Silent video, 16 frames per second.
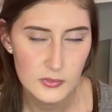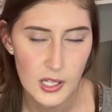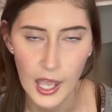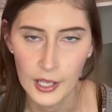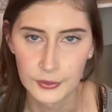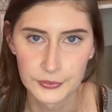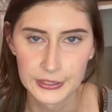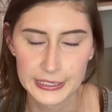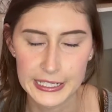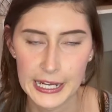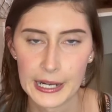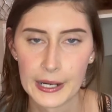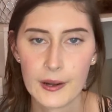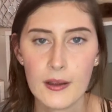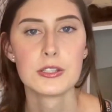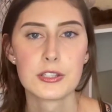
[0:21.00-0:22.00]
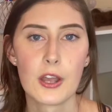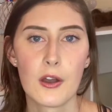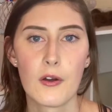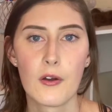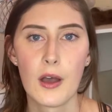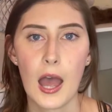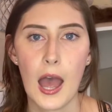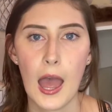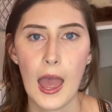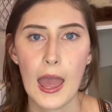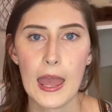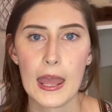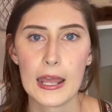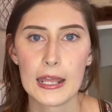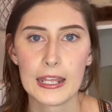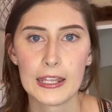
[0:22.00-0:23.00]
I don't really care. So
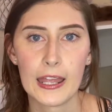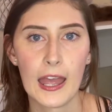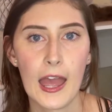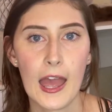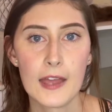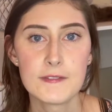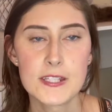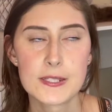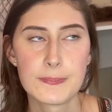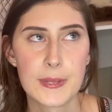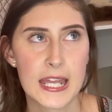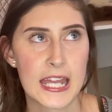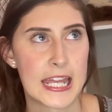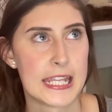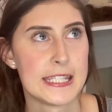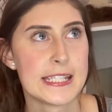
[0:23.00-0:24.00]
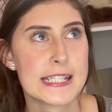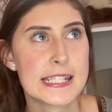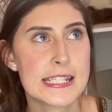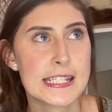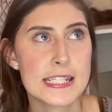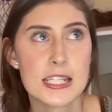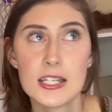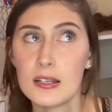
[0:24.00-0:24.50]
I have spent